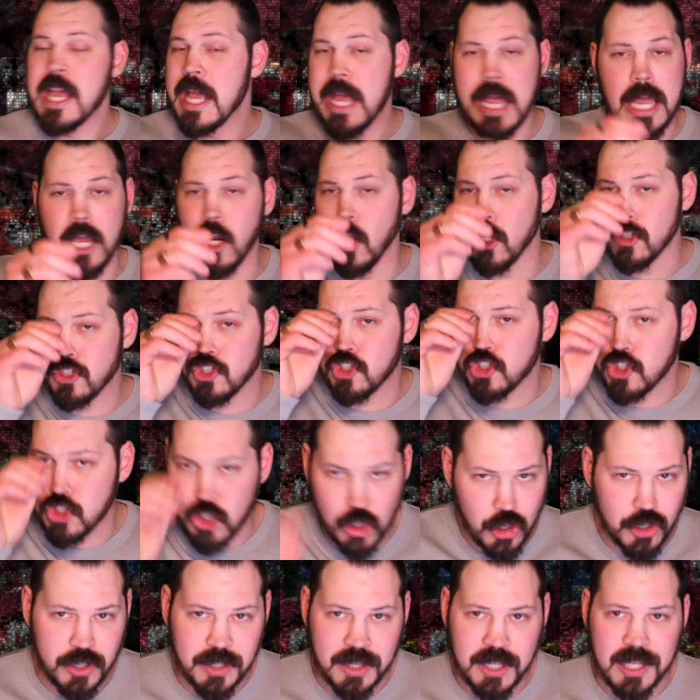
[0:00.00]
It'll
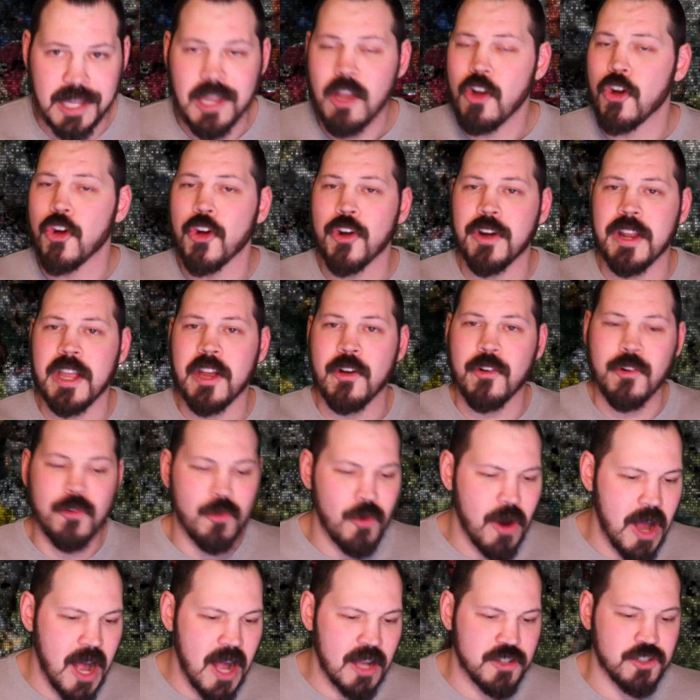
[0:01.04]
certainly hurt Aaron
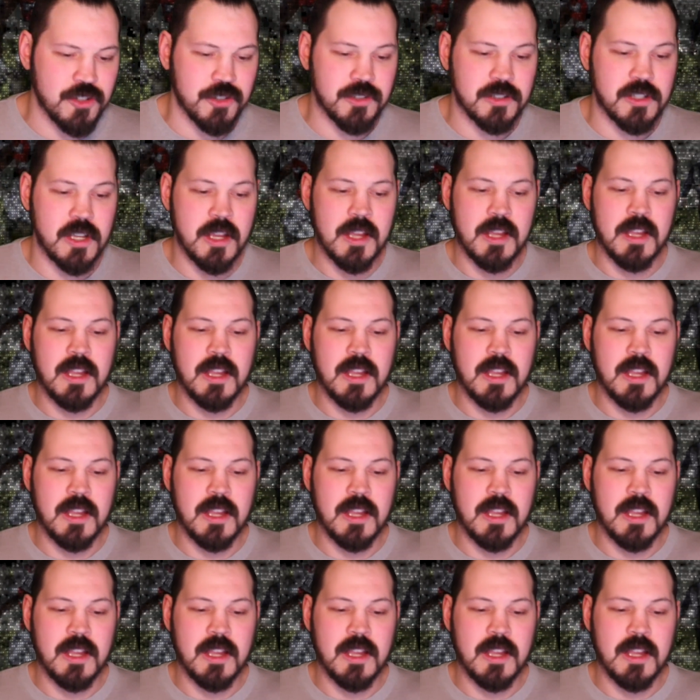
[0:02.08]
Rodgers.